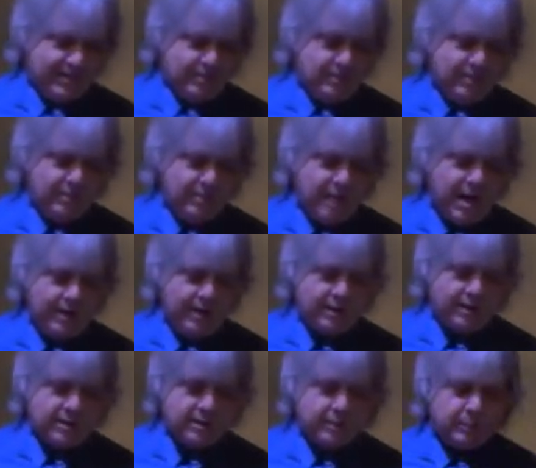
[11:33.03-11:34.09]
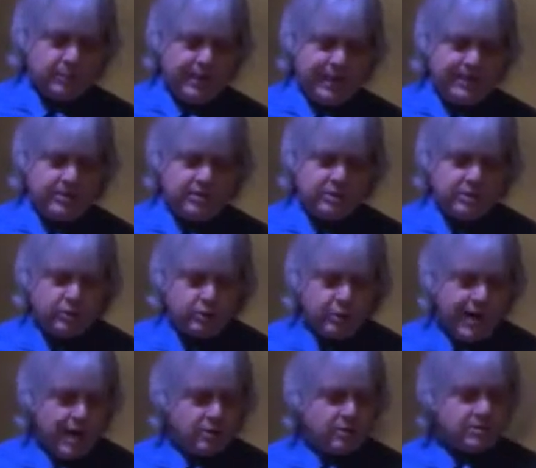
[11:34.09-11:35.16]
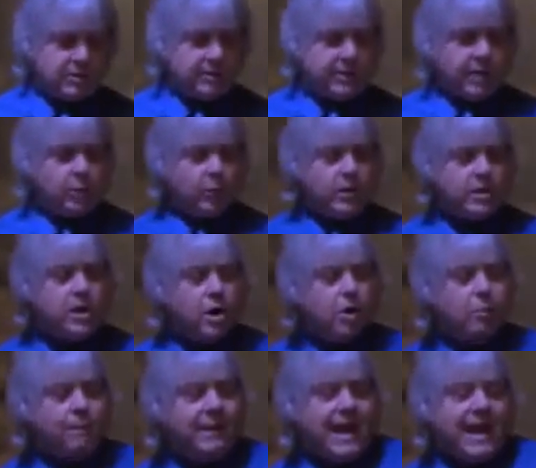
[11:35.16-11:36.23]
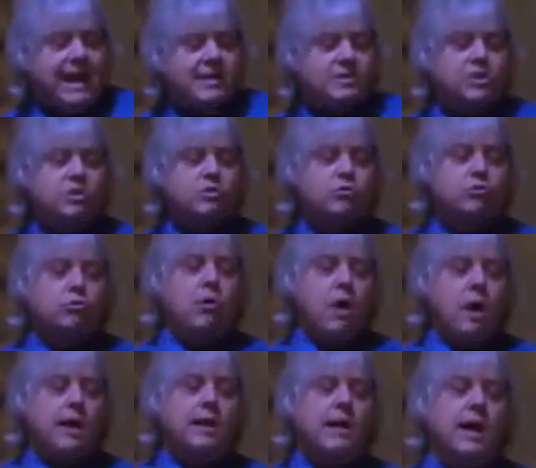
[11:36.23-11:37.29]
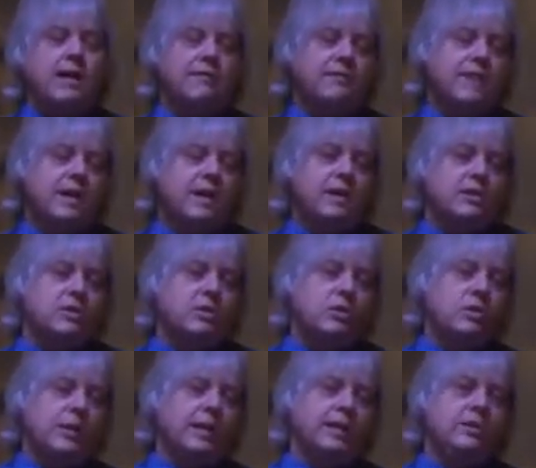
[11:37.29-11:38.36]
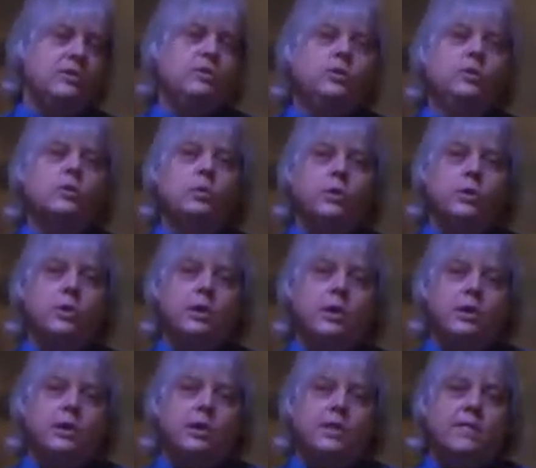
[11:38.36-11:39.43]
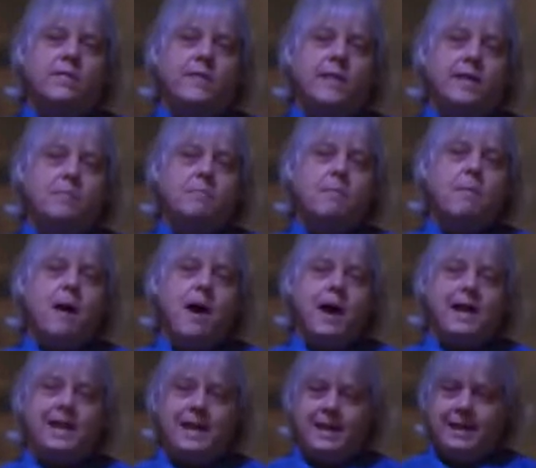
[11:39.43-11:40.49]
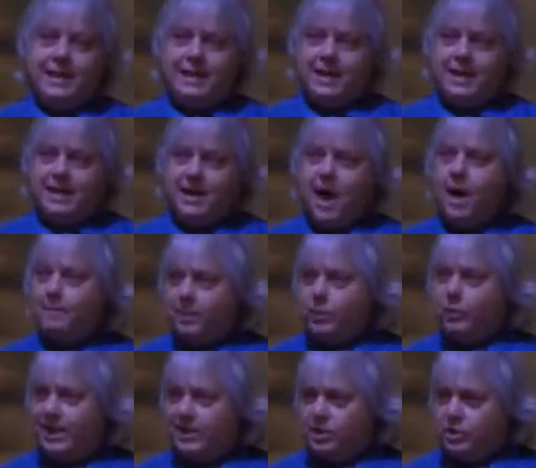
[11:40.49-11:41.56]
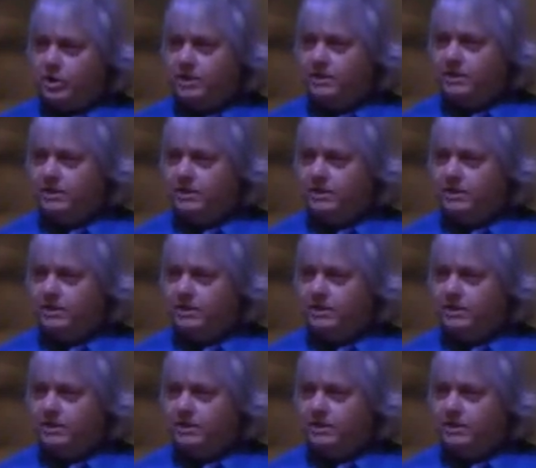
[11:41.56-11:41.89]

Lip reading: So the miner explained to Strauss that there were no pants strong enough to endure the mining operation.